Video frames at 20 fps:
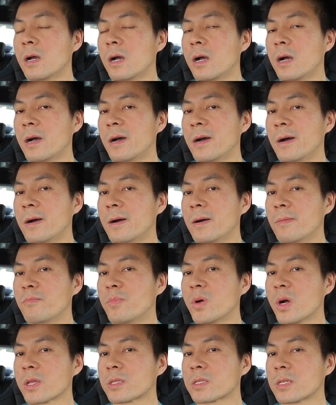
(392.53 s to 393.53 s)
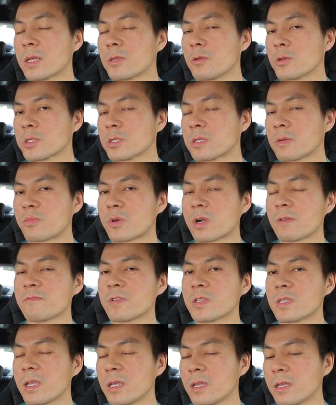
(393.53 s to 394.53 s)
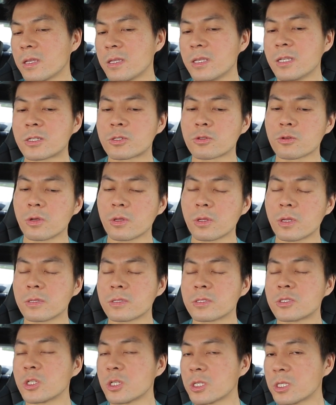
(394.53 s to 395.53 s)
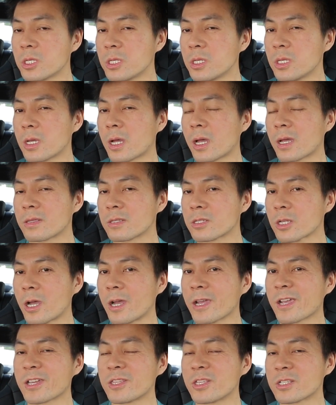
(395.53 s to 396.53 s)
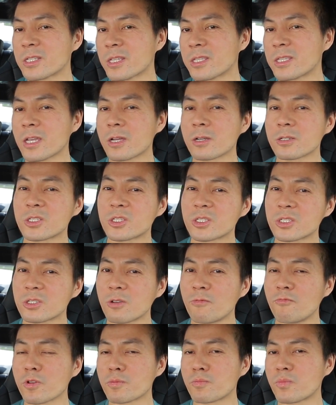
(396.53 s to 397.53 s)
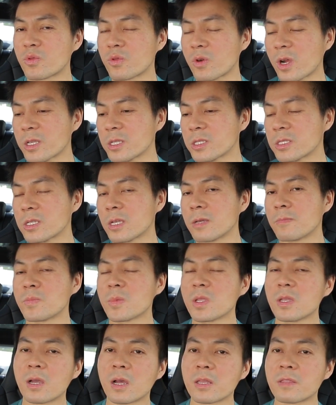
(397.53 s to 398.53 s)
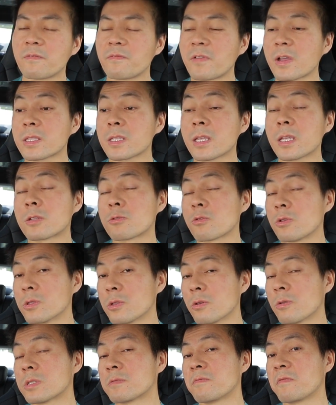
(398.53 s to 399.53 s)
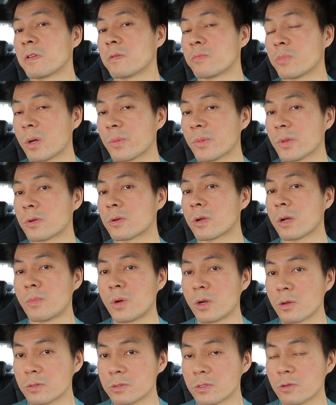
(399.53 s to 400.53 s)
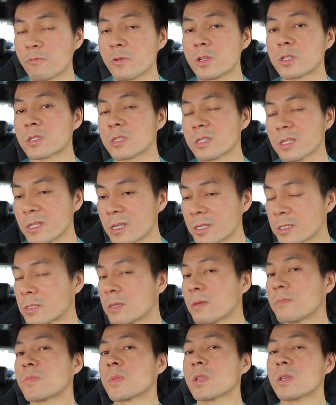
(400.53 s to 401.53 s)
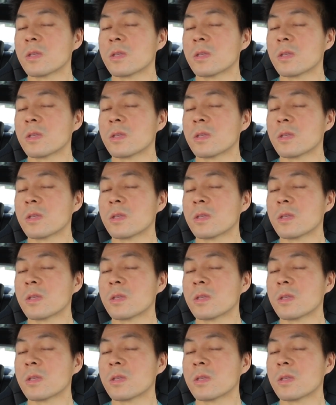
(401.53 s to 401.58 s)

Uh, but and also the problem with uh, e-tron and GT and Taycan is that they are somewhat pricey. And the fat e-tron though is very popular among Norwegians at least.